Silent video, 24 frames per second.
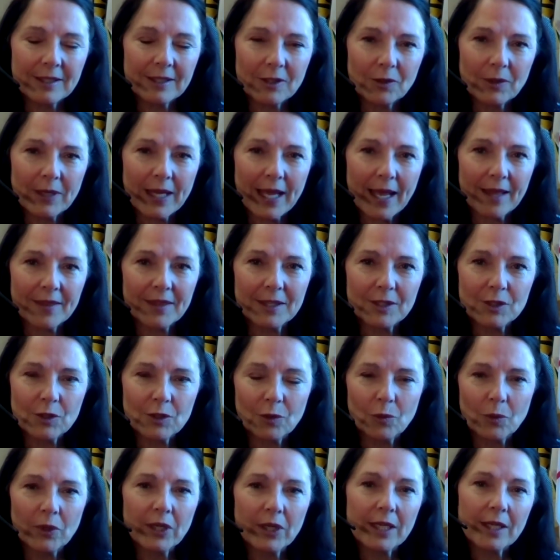Cathy, don't
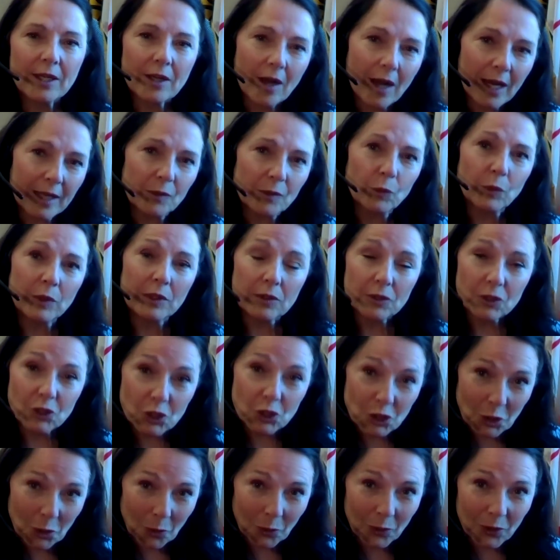worry, God will
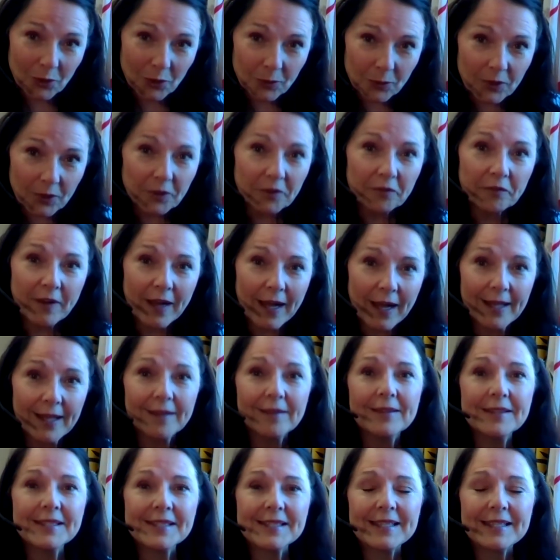show you your
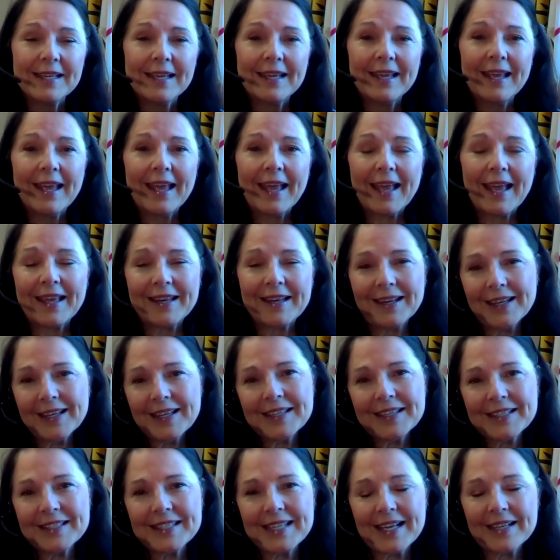files. And I can
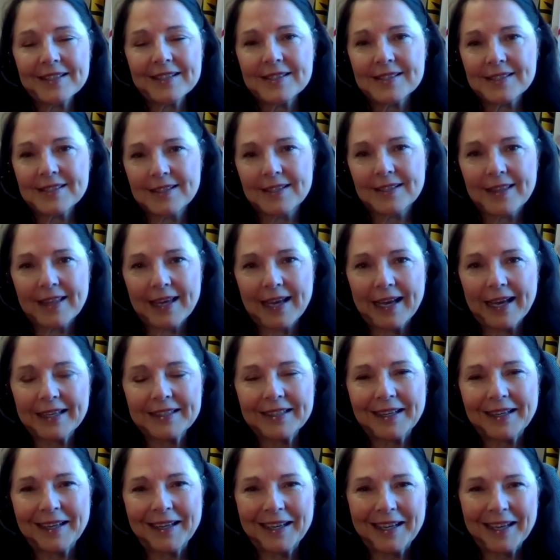attest to that.
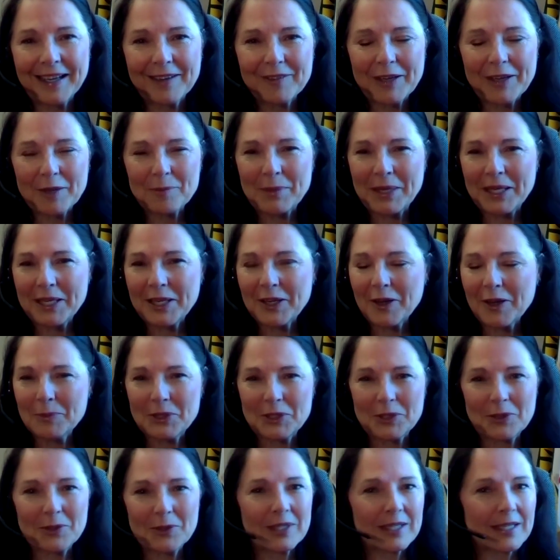I've had many
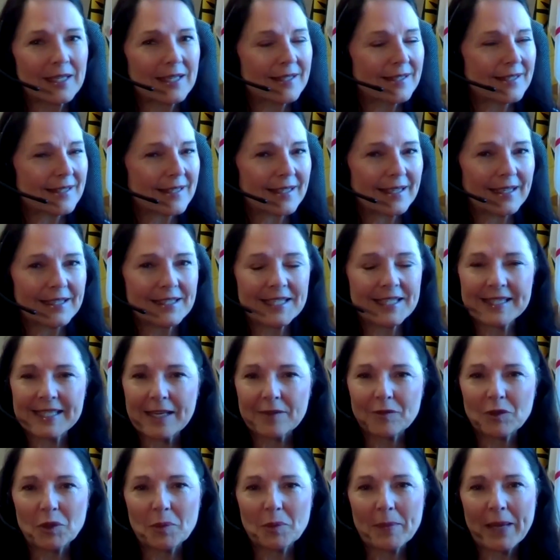opportunities that I just
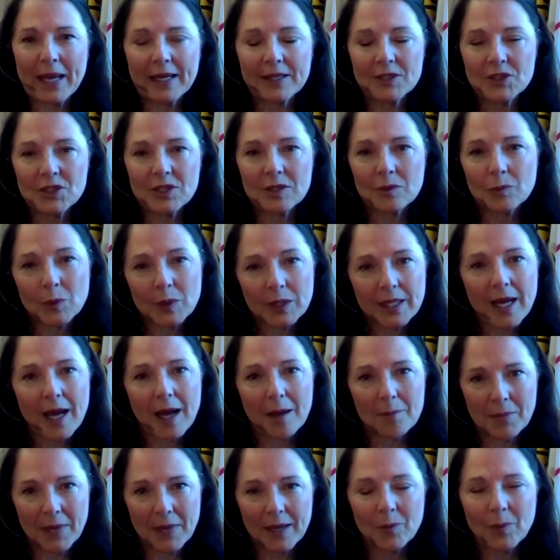never imagined would
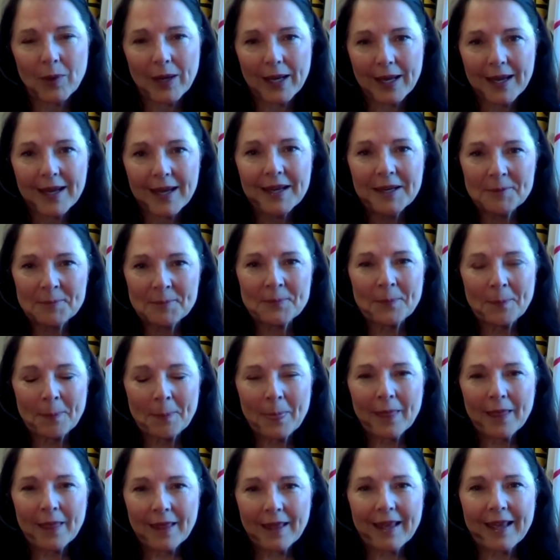come my way.
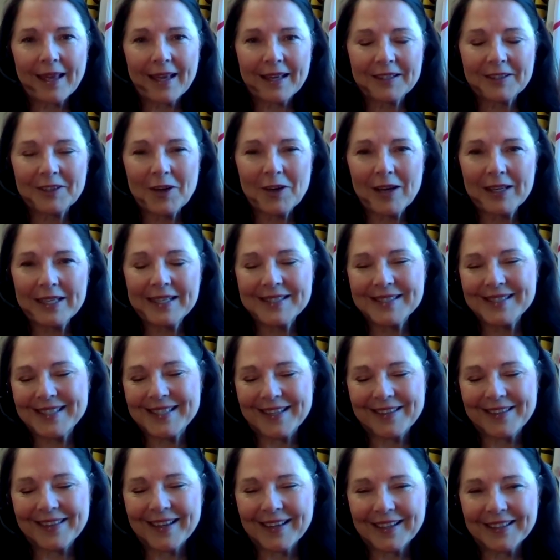And God has
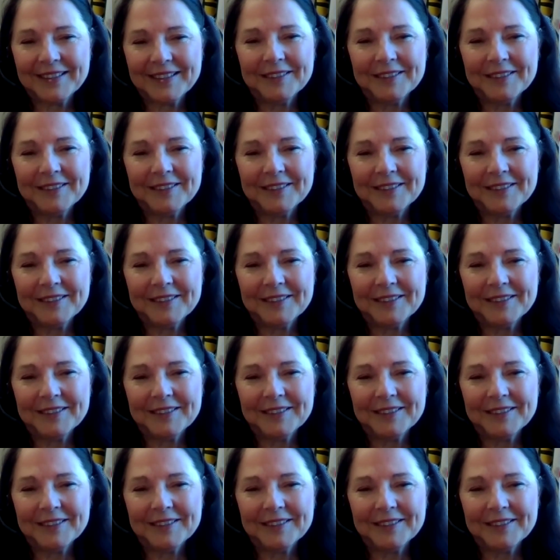done that.